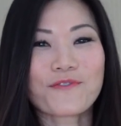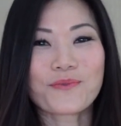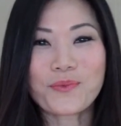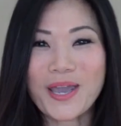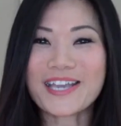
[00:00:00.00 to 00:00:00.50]

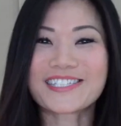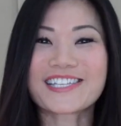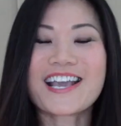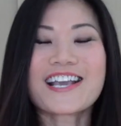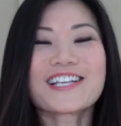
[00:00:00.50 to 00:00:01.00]

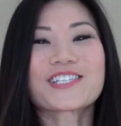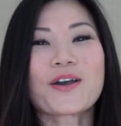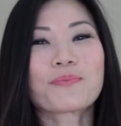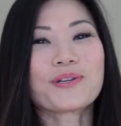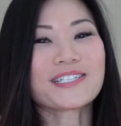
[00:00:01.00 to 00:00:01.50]
weight.
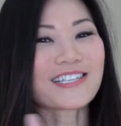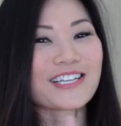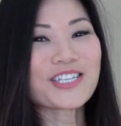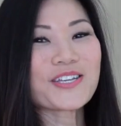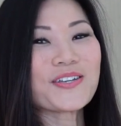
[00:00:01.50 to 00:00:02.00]
So please stay
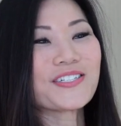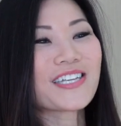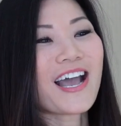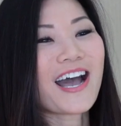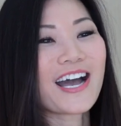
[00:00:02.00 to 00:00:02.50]
tuned.
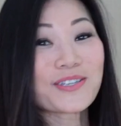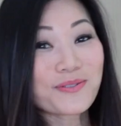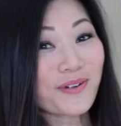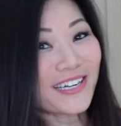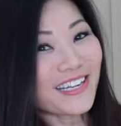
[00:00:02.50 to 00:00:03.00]
Are you
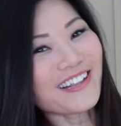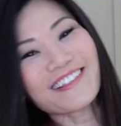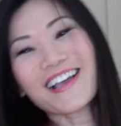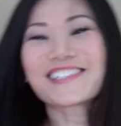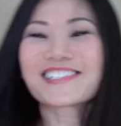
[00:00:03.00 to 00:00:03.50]
ready? Let's